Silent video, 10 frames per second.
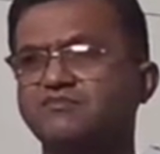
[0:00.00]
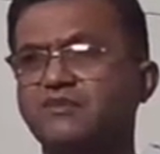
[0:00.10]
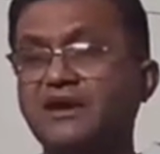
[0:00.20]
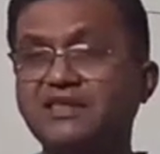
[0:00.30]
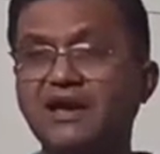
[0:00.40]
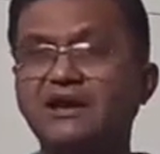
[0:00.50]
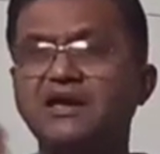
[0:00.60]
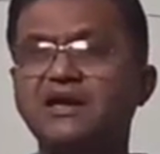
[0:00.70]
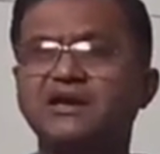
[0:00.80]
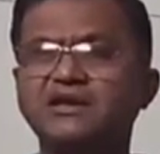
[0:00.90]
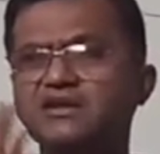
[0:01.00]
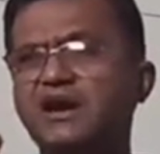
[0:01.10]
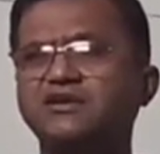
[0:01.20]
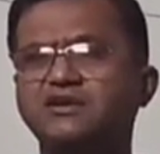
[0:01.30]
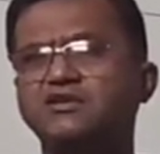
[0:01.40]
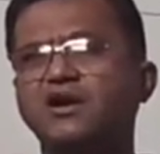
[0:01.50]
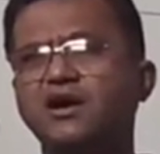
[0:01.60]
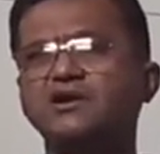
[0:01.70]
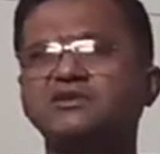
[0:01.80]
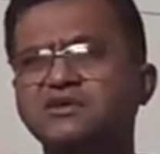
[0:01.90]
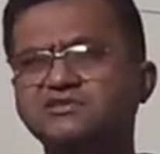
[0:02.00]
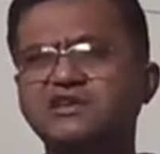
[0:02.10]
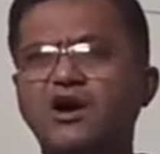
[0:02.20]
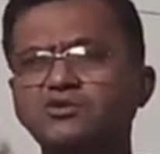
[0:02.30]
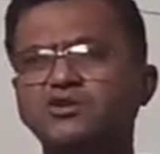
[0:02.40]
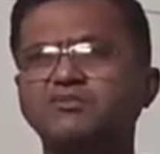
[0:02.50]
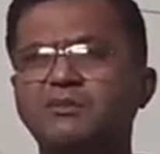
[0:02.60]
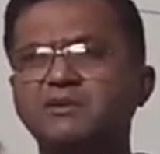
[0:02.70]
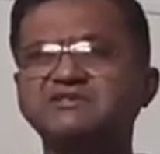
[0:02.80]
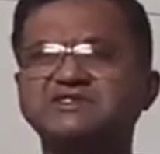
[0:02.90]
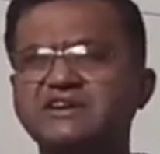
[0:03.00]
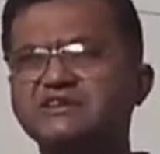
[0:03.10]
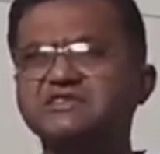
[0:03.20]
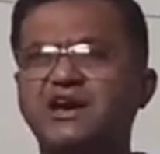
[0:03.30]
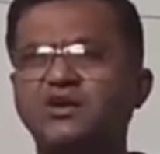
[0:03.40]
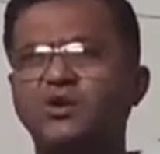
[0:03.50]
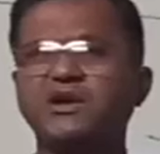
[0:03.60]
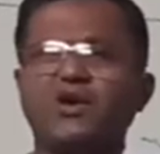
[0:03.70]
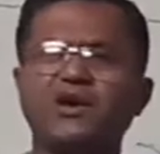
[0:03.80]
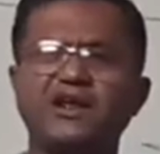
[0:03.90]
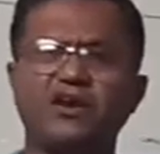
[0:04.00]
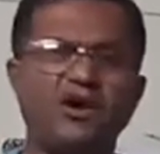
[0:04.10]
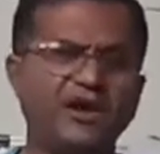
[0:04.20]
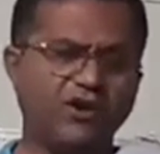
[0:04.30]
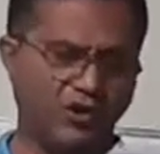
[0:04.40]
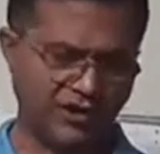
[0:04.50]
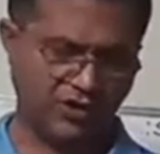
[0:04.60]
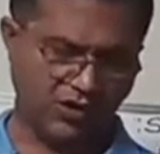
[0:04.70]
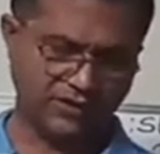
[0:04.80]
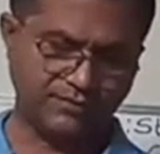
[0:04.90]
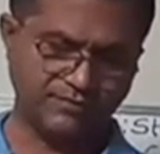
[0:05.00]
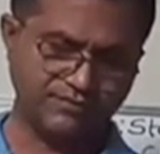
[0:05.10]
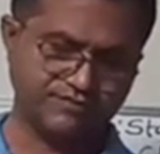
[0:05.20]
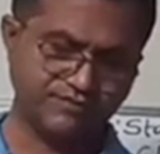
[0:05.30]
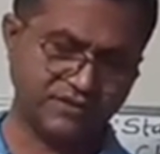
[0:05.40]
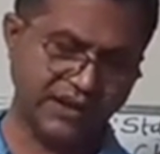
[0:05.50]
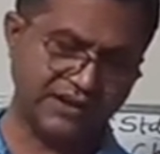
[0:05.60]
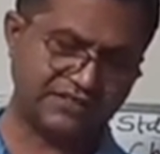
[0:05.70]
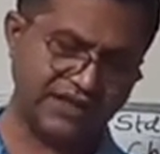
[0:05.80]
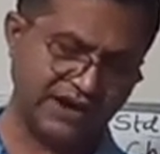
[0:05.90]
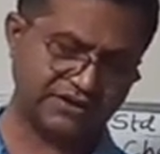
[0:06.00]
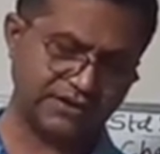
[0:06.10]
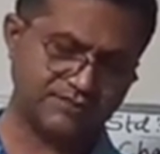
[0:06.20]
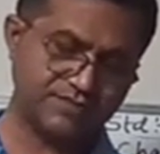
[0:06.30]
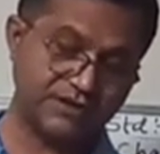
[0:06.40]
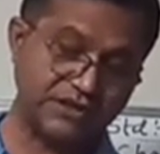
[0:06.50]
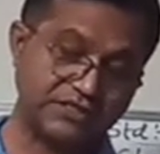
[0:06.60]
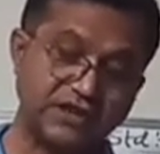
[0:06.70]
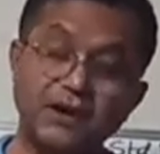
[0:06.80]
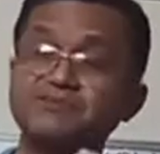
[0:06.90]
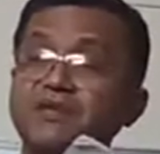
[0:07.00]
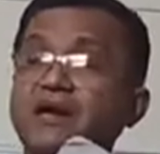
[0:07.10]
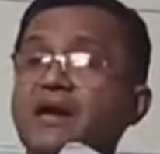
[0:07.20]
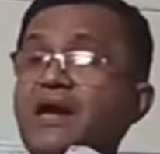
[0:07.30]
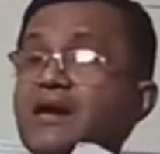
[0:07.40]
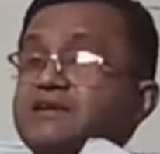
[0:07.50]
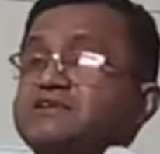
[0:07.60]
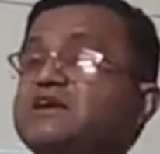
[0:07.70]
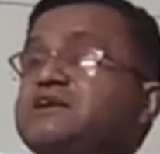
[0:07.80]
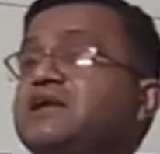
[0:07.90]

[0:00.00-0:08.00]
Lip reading: and then in that the sounds of the machines are going on and on and on and on, and that is the 80